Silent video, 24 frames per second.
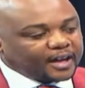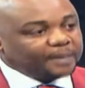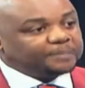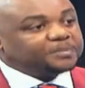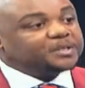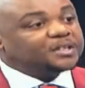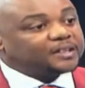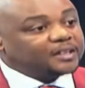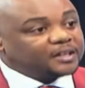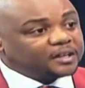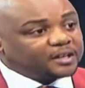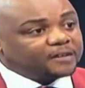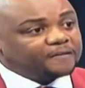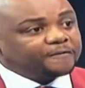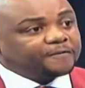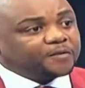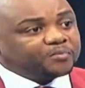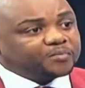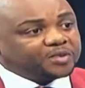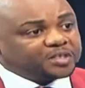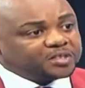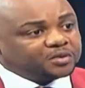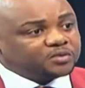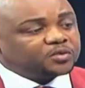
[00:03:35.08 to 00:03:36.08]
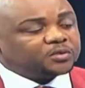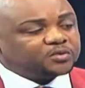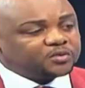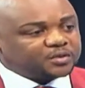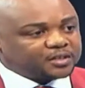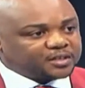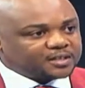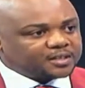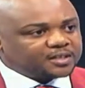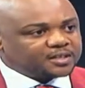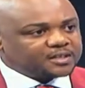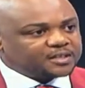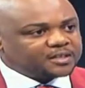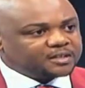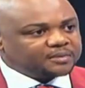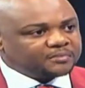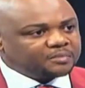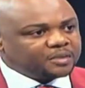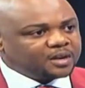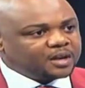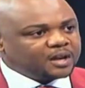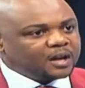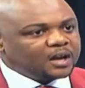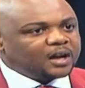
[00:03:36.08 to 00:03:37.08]
capture that information onto the
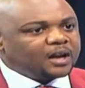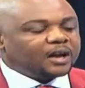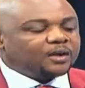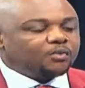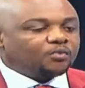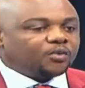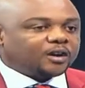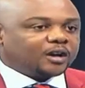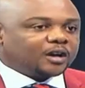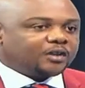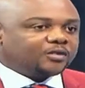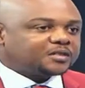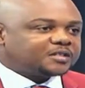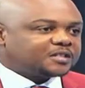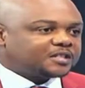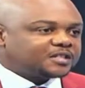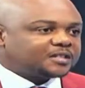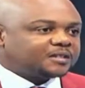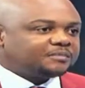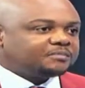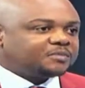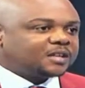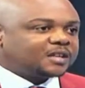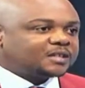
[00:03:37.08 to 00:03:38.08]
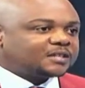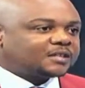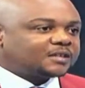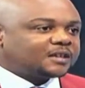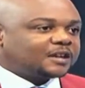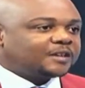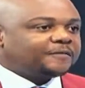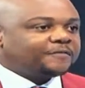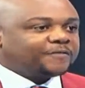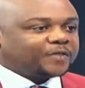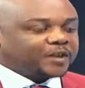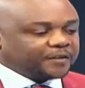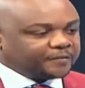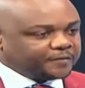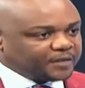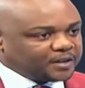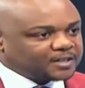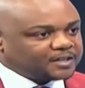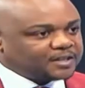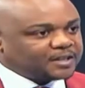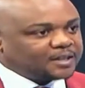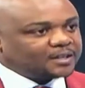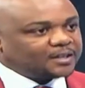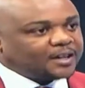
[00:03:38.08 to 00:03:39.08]
system, and what our system does, it
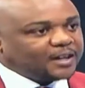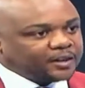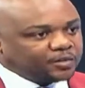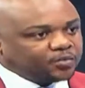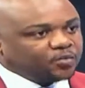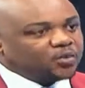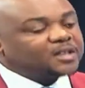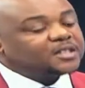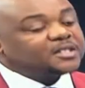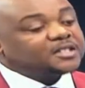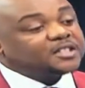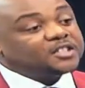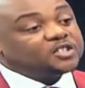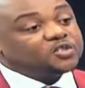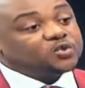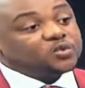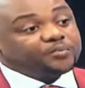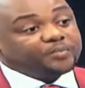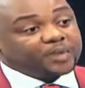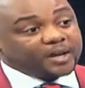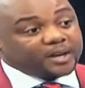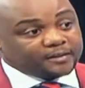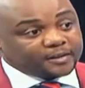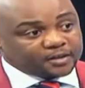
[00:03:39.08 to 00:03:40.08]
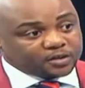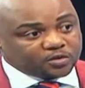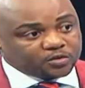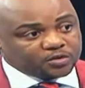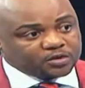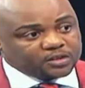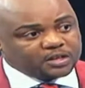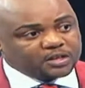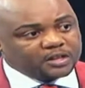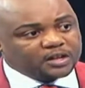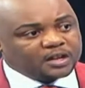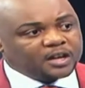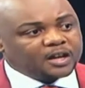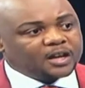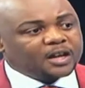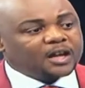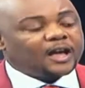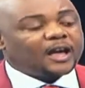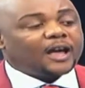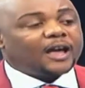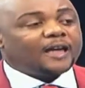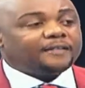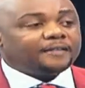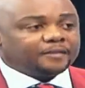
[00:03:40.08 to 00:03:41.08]
verifies that it was issued by the doctor,
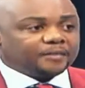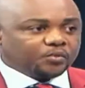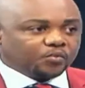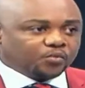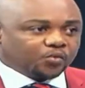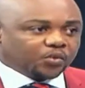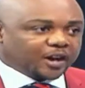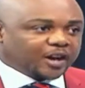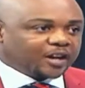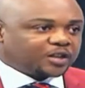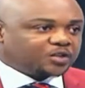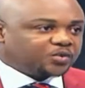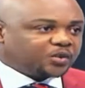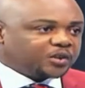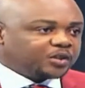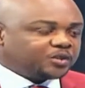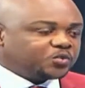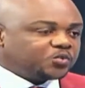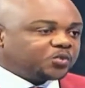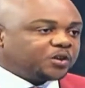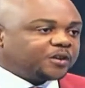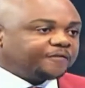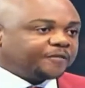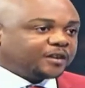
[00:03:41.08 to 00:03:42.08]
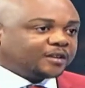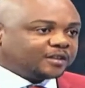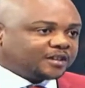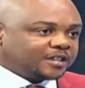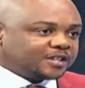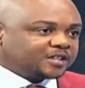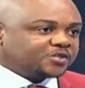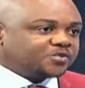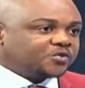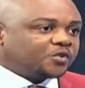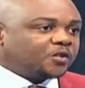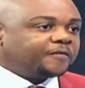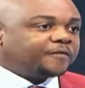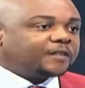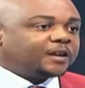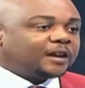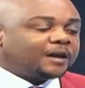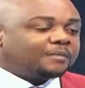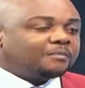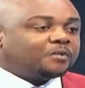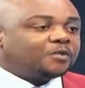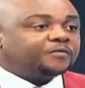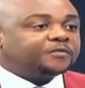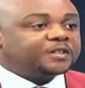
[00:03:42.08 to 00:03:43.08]
and we actually do a validation of
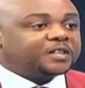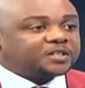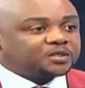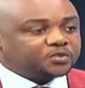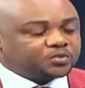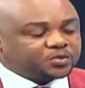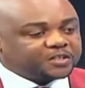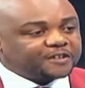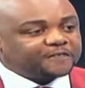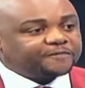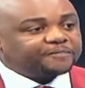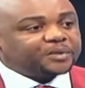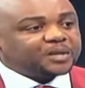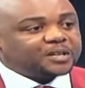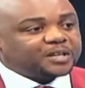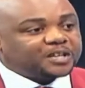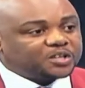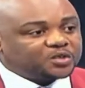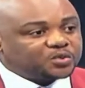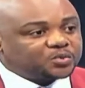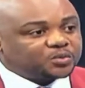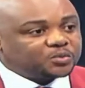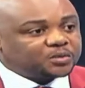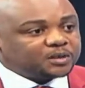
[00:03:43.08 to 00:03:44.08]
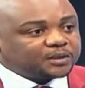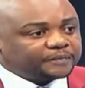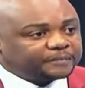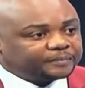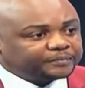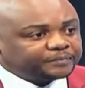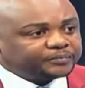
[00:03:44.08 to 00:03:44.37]
the number of days which have been issued.